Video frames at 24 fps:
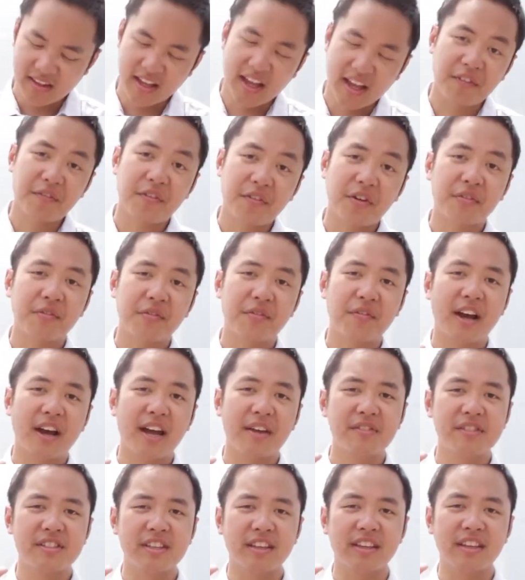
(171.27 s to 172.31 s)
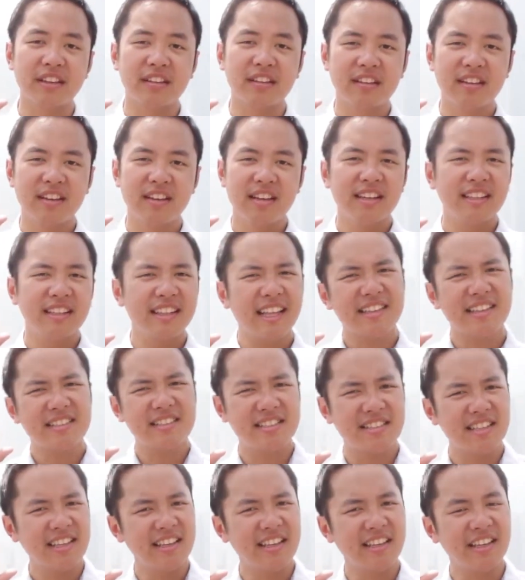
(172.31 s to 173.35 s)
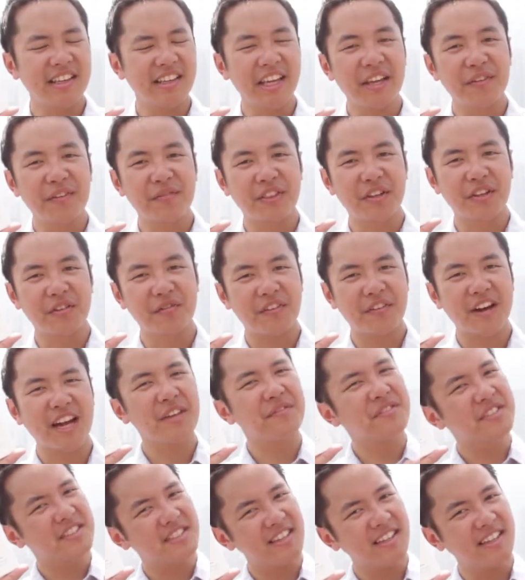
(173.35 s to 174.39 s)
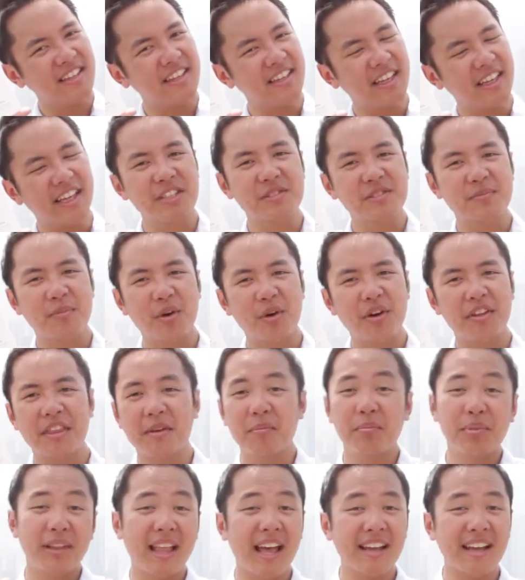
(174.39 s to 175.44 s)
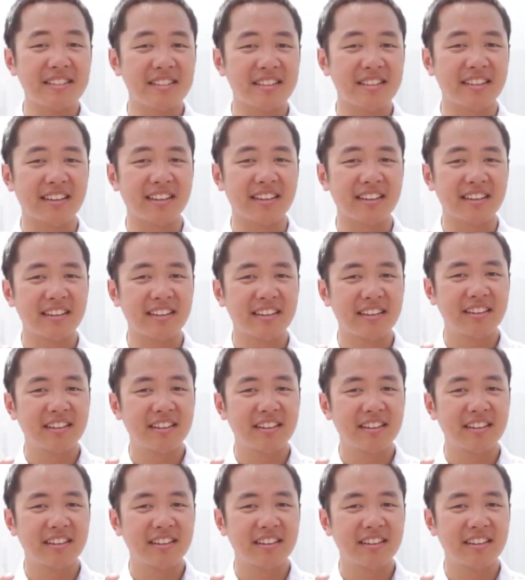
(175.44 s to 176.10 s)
The iPhone 5C. Let's see if the 5C is more than plastic